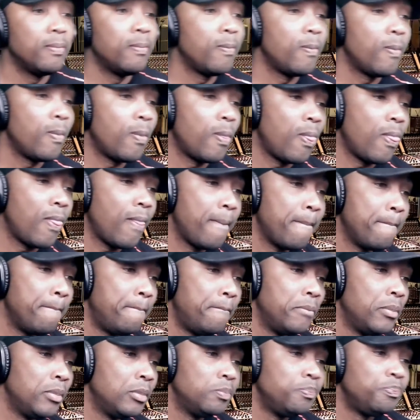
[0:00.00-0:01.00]
Okay.
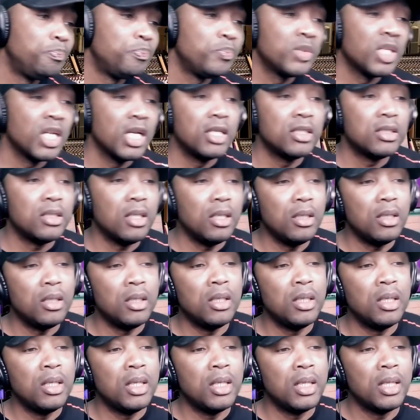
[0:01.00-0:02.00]
But
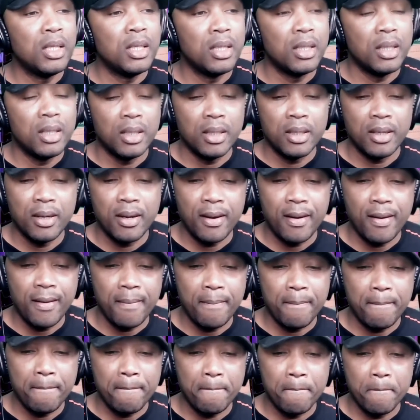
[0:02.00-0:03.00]
you wouldn't be done
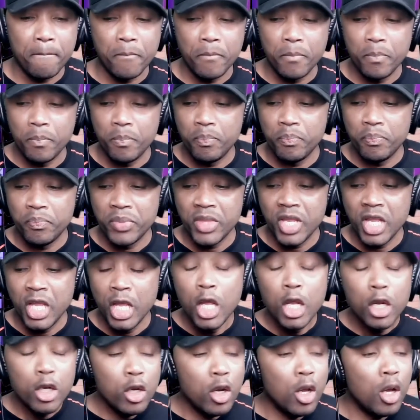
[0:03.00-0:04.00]
it, though. You wouldn't be done it
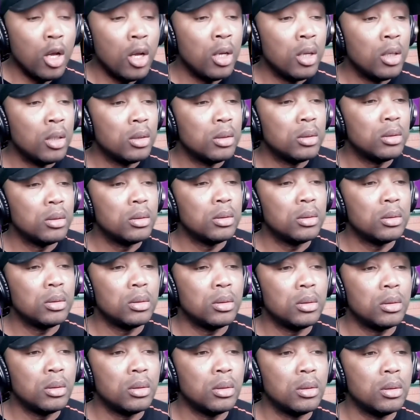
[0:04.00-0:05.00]
because Donna is not
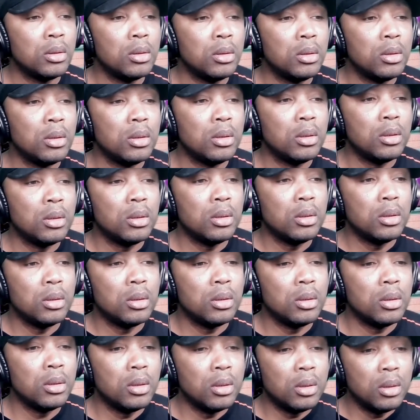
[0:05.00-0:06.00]
an admin or a
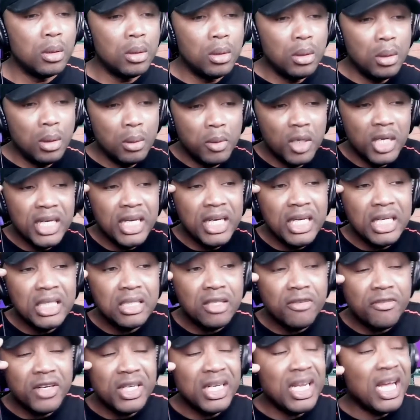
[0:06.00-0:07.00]
moderator. So
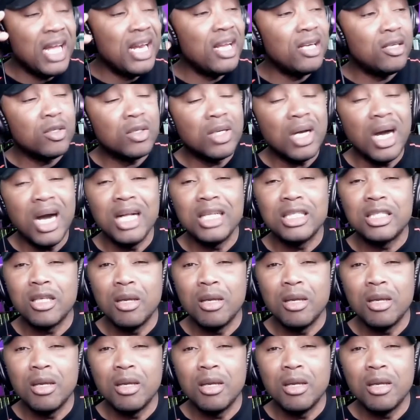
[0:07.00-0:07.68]
it's impossible.